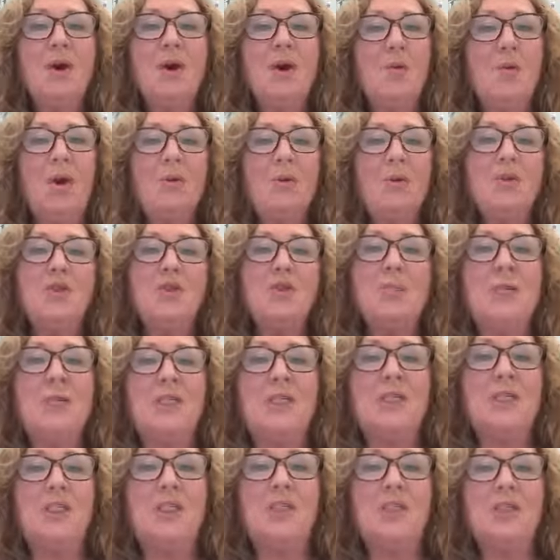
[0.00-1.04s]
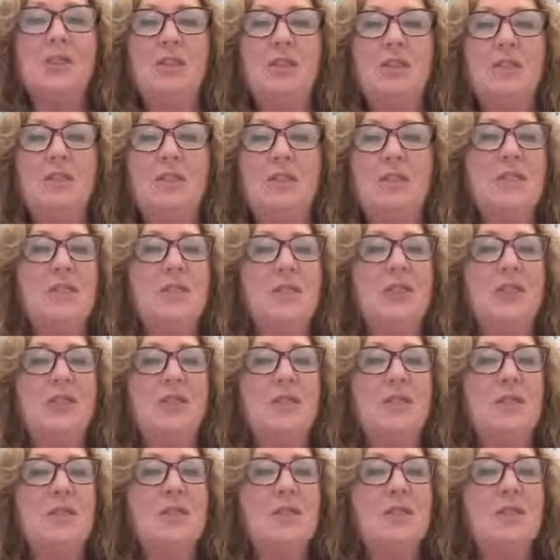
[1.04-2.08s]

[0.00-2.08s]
Welcome to my session on Sections